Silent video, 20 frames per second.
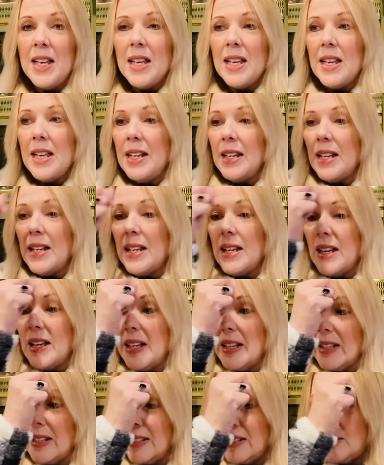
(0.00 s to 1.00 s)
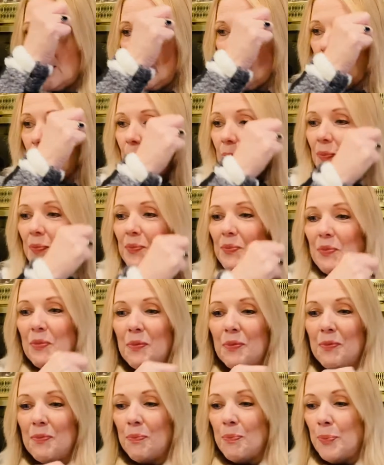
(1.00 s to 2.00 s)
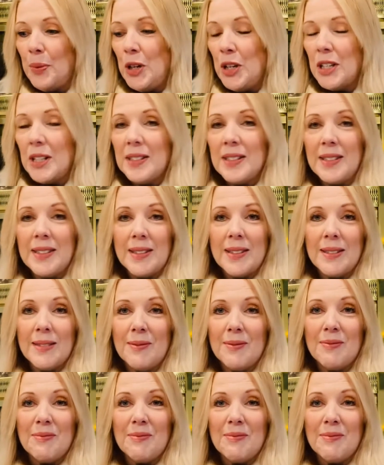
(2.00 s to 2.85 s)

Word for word: It is books,